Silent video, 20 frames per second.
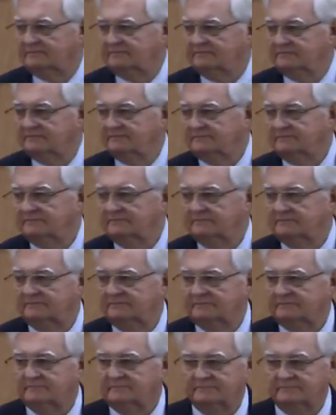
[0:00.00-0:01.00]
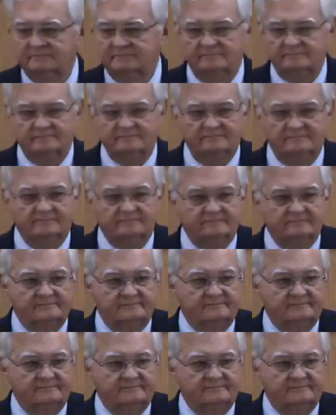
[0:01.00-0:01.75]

Nobody speaks.